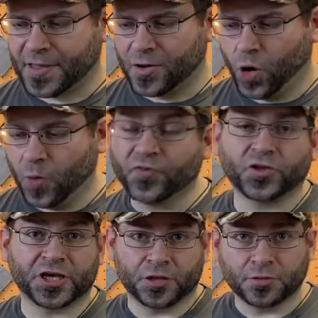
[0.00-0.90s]

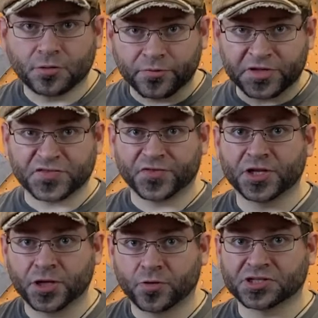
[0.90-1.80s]
hopefully this
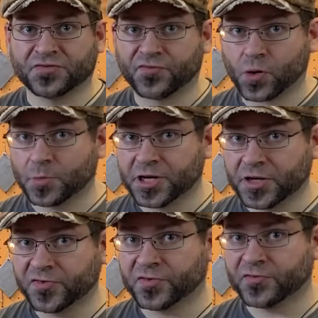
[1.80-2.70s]
video is
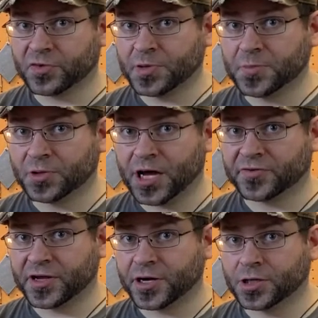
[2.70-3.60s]
informative for people out
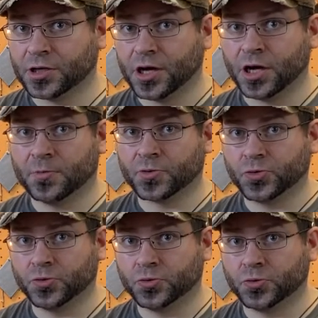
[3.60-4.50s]
there
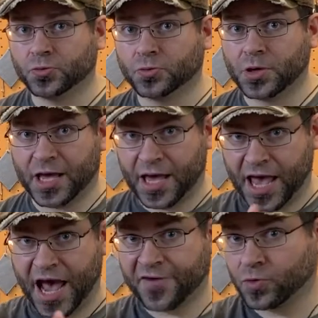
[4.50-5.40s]
who
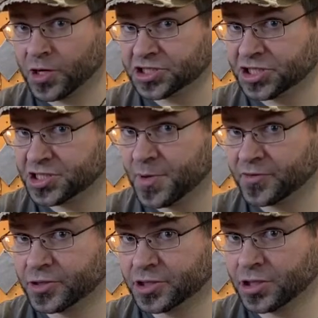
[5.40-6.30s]
have questions about
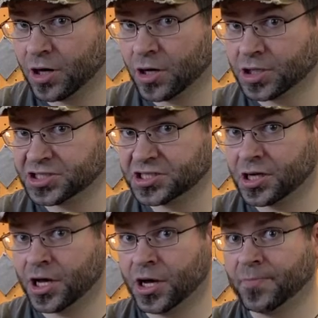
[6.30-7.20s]
their guitars,
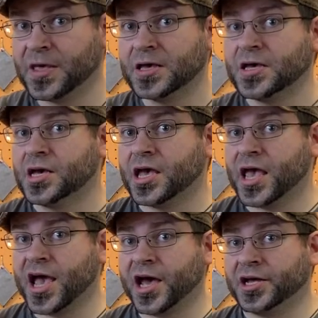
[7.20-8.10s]

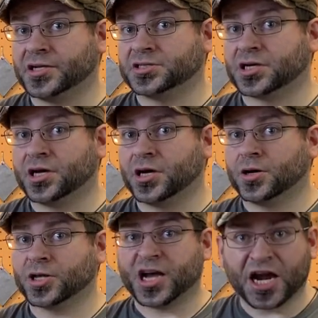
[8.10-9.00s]
and
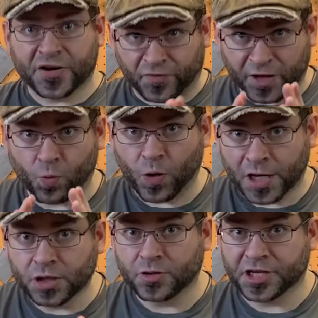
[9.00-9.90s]
kind of like what
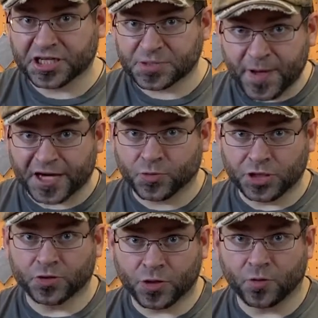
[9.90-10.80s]
you can expect
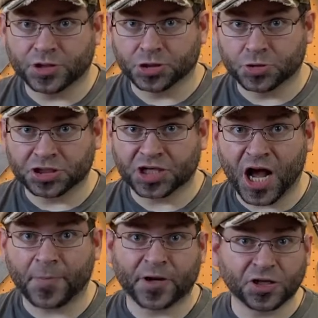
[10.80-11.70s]
when you go into a
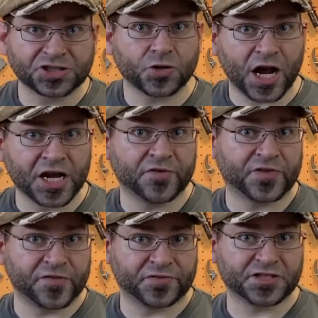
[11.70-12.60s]
shop, and also kind of gave